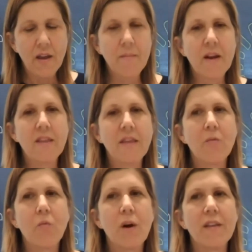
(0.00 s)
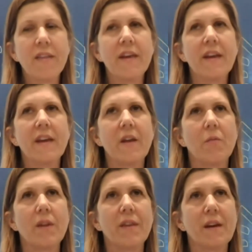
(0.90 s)
Yeah, I mean, I think one thing, again,
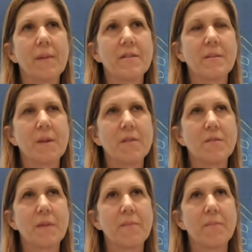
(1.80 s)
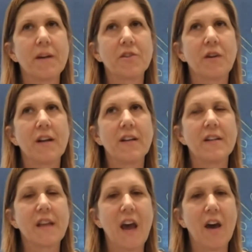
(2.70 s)
when we think about some of those big picture
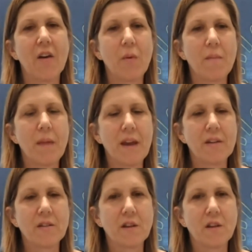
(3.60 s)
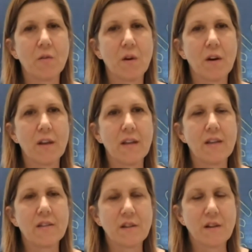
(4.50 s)
ideas, how do we make security
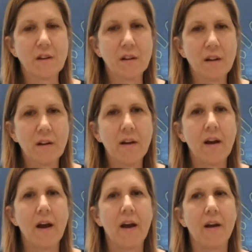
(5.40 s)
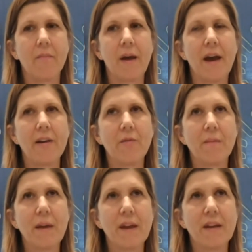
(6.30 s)
easier? Um, how do
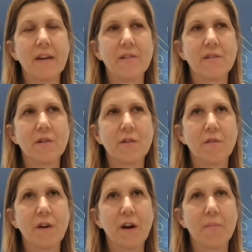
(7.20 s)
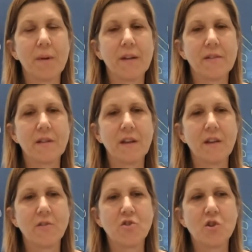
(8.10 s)
we make it easier for companies
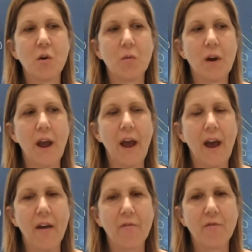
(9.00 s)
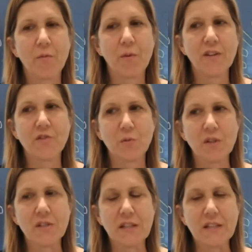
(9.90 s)
that don't have the
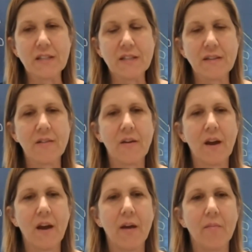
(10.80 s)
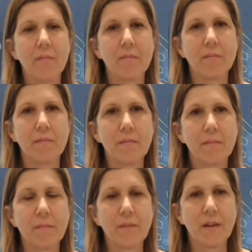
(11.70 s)
resources um,
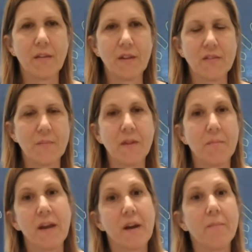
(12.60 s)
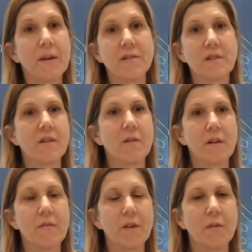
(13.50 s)
that, that some of the big companies that you're
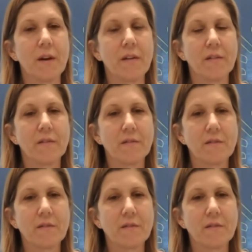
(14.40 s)
interviewing